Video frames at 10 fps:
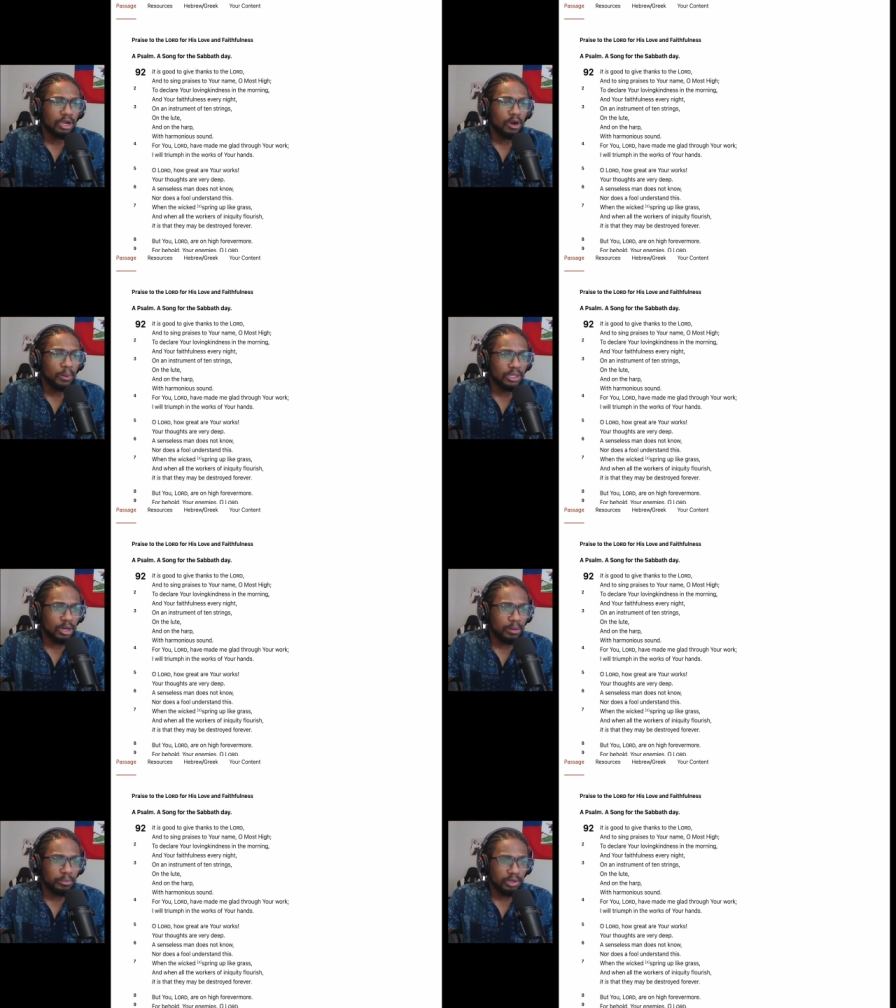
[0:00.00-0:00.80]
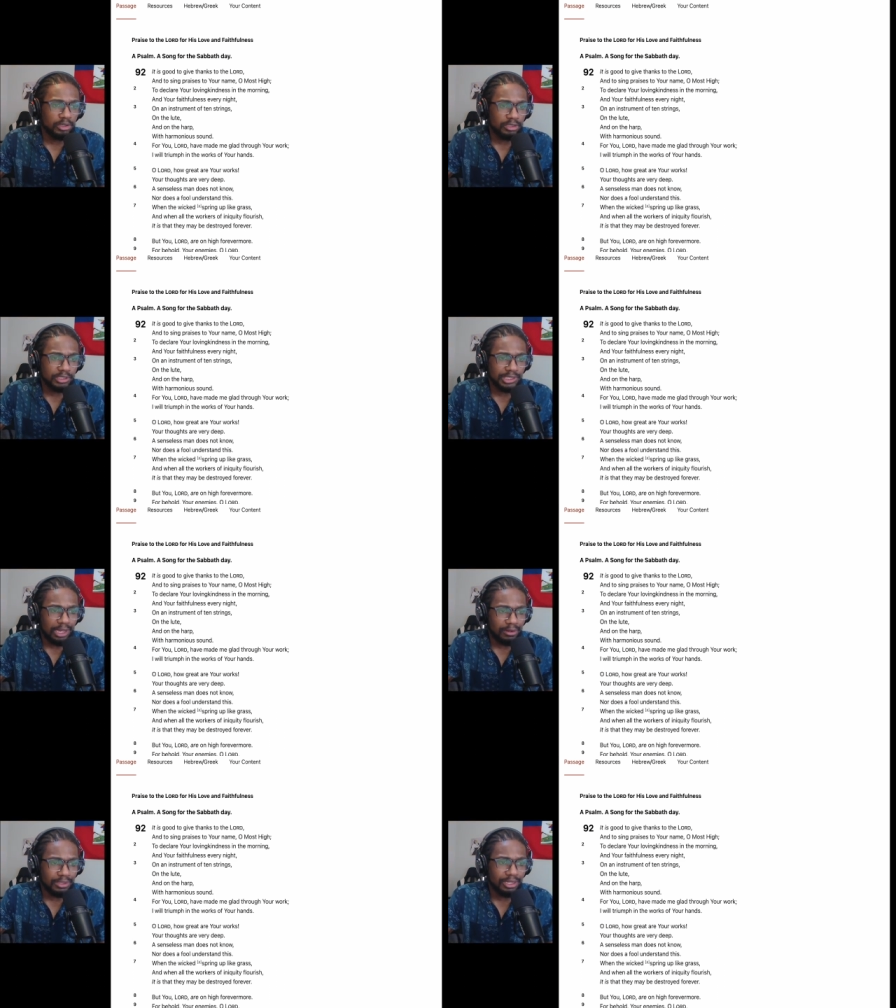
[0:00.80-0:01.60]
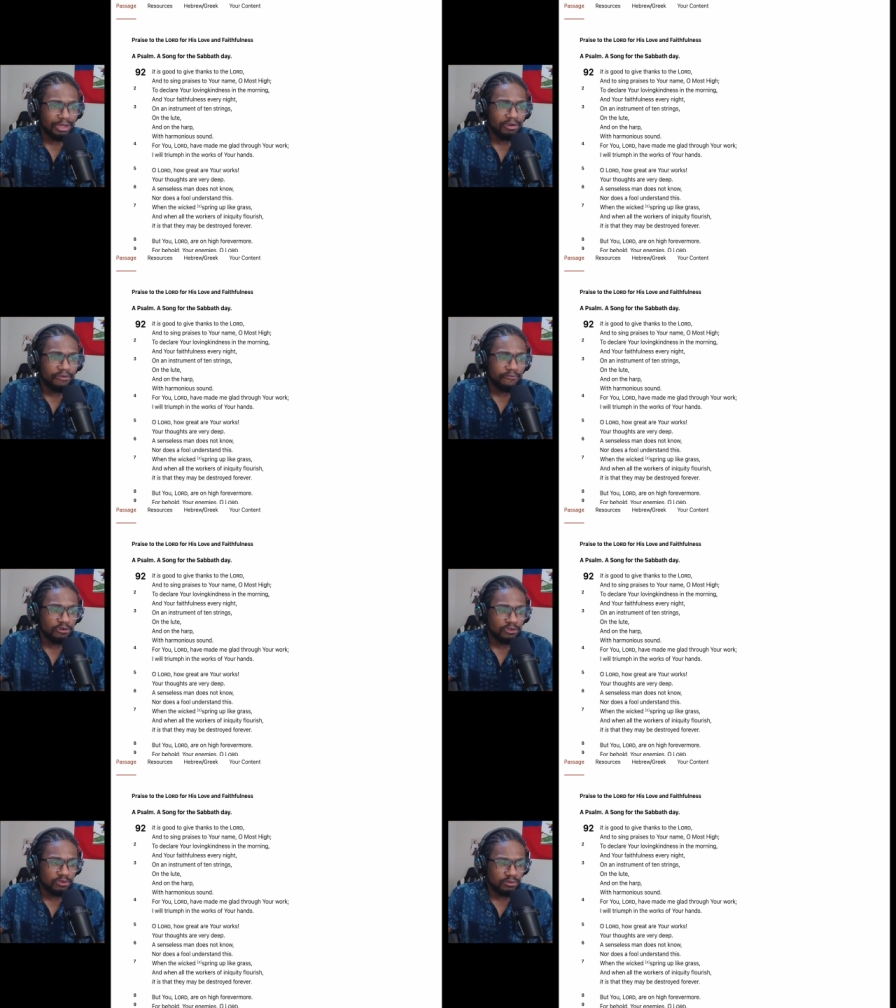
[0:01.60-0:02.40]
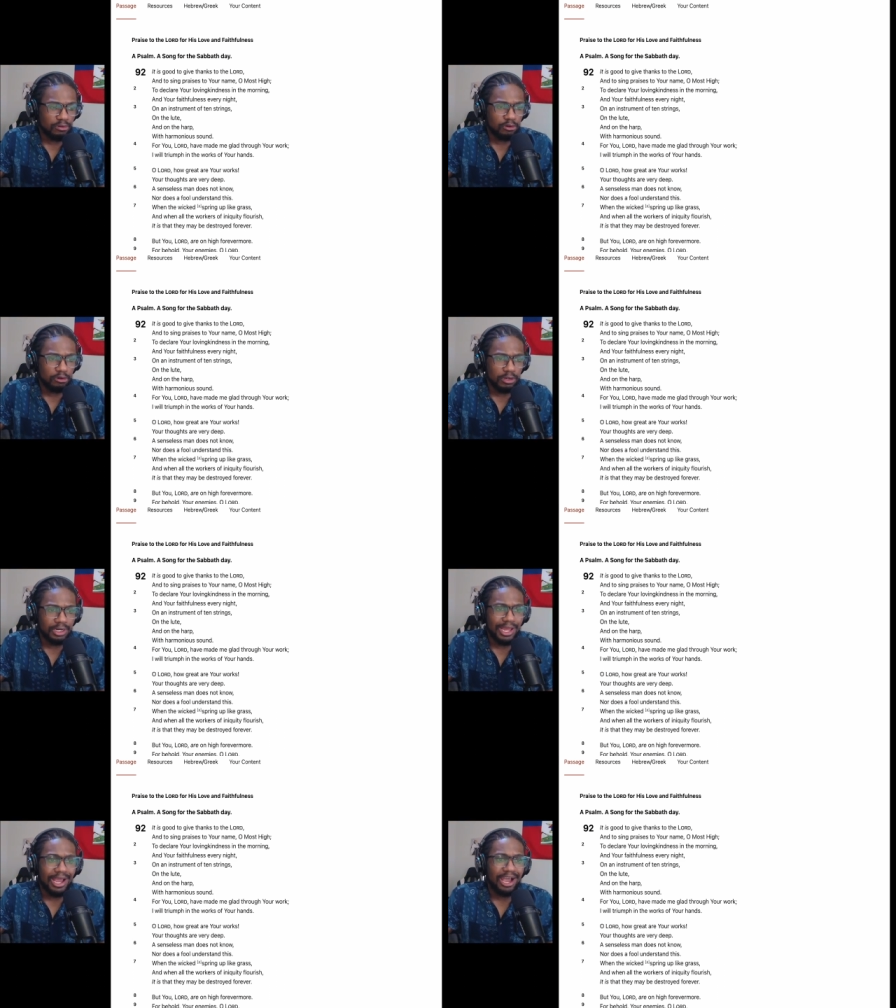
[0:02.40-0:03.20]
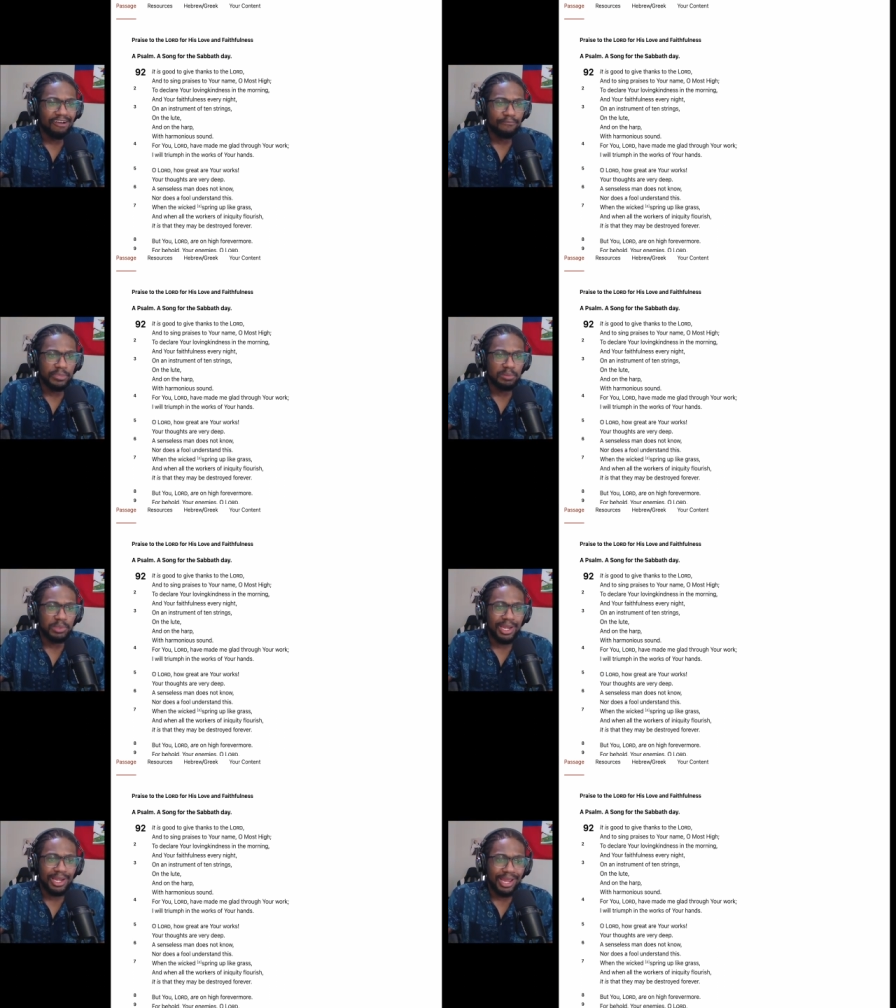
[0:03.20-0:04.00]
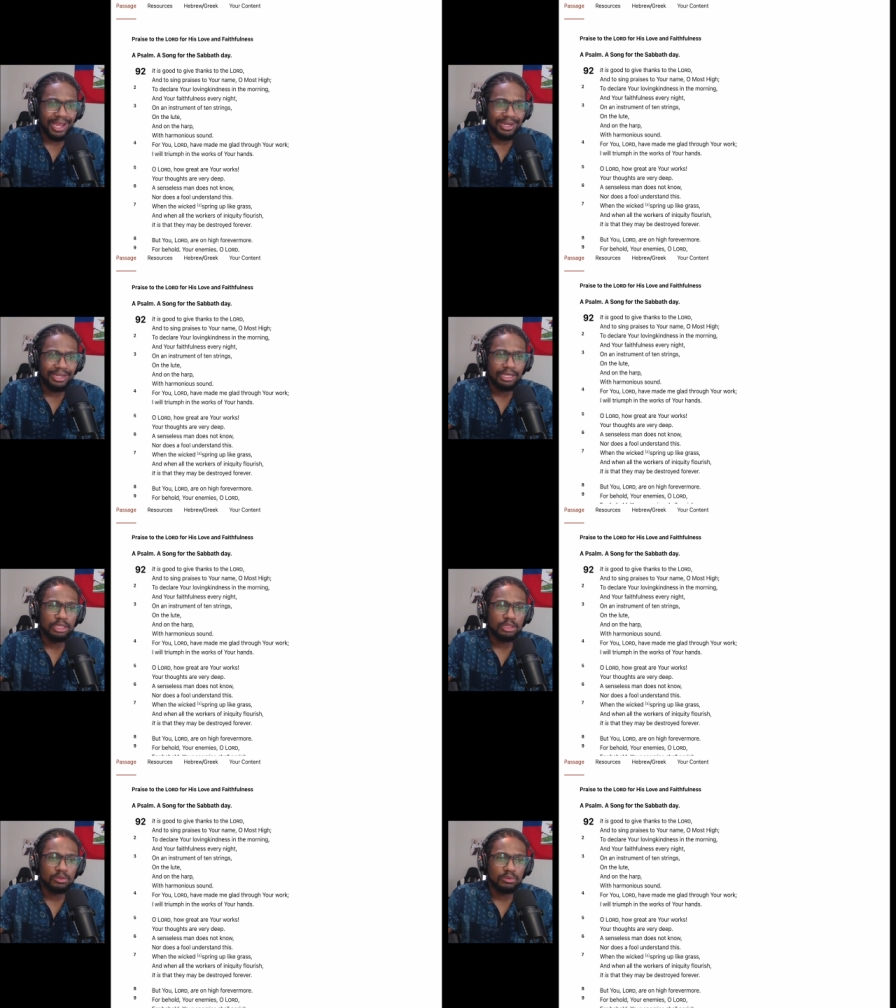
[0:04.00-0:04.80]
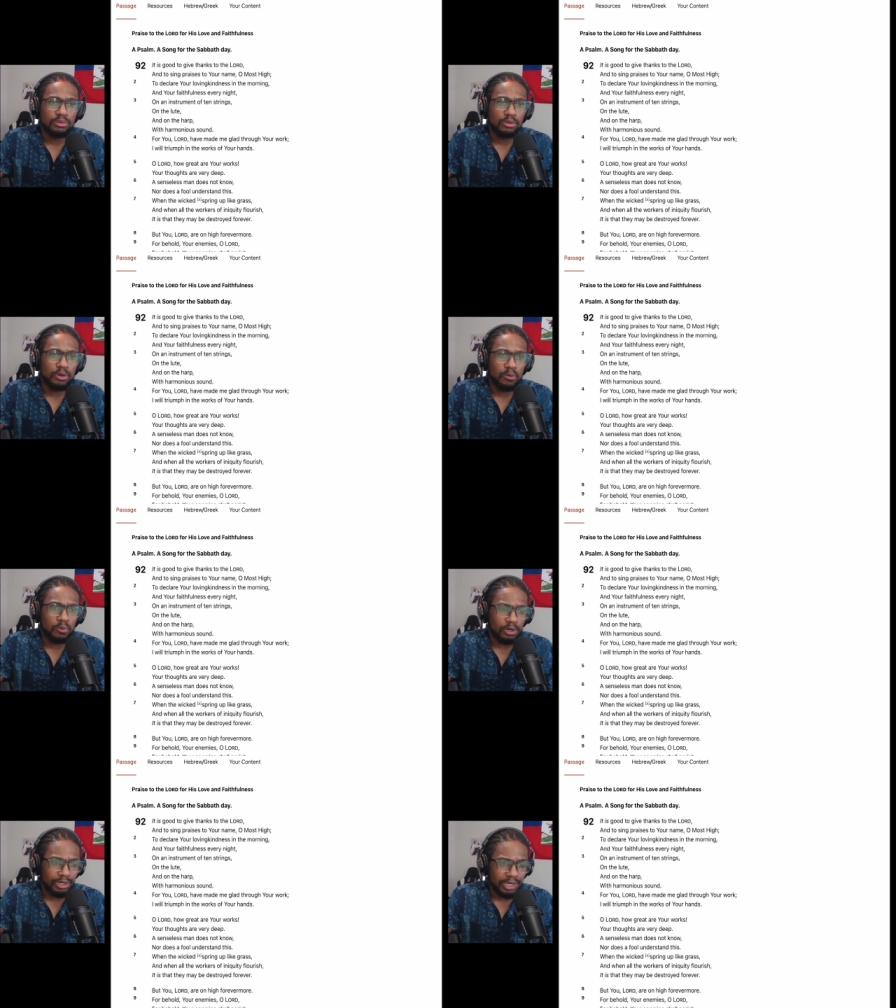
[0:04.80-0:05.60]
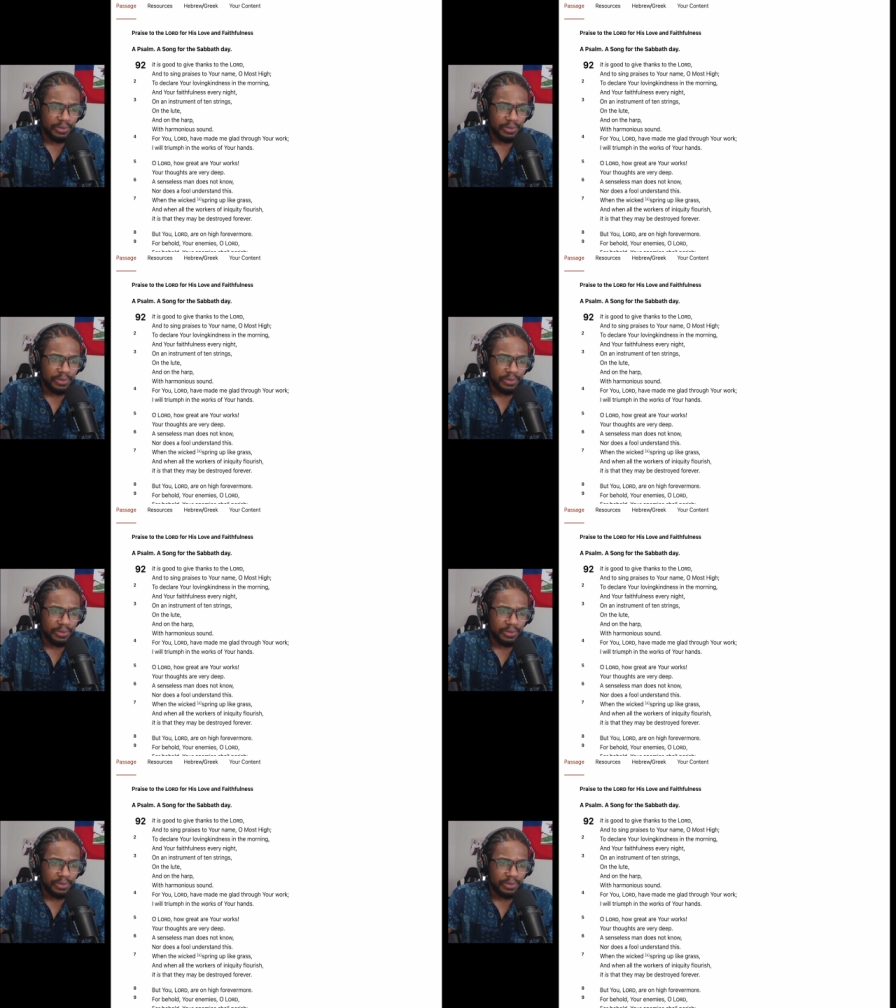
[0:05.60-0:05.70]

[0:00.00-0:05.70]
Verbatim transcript: with harmonious sound for you lord have made me glad through your work